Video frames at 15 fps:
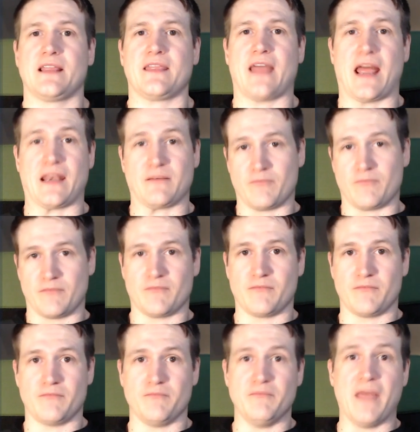that
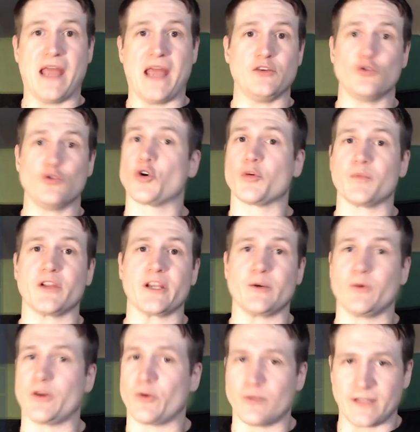men normally
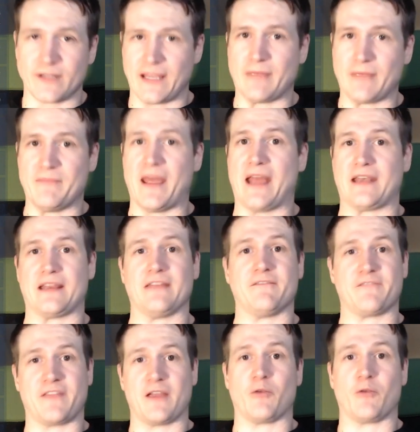would only get met
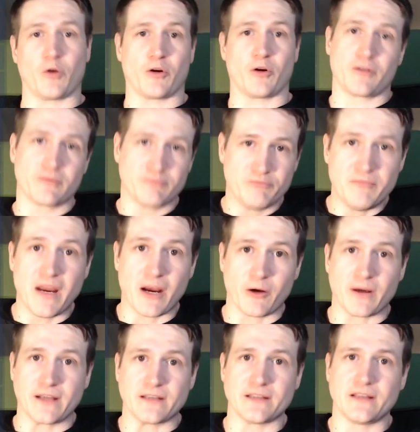if they were
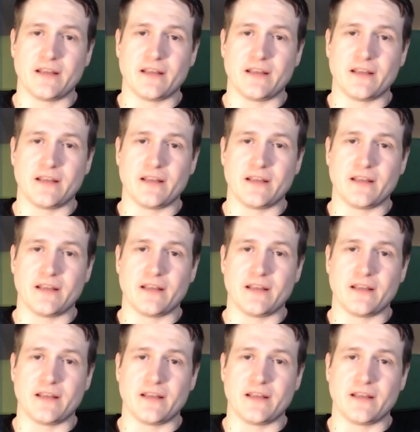married.